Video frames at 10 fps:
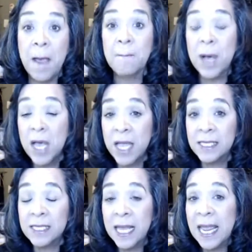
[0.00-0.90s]

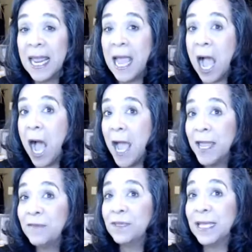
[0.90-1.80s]
But I
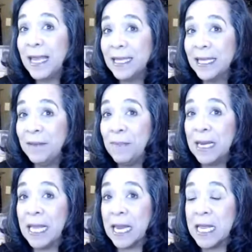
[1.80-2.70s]
have lately been
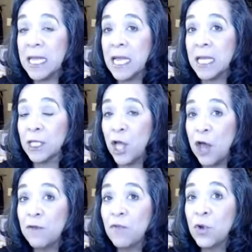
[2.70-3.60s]
getting a
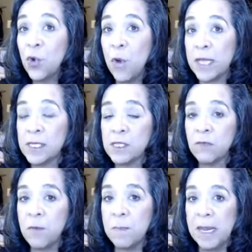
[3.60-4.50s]
lot of requests
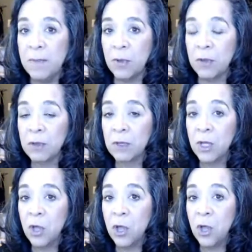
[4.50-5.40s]
from people
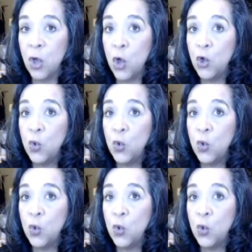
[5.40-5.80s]
who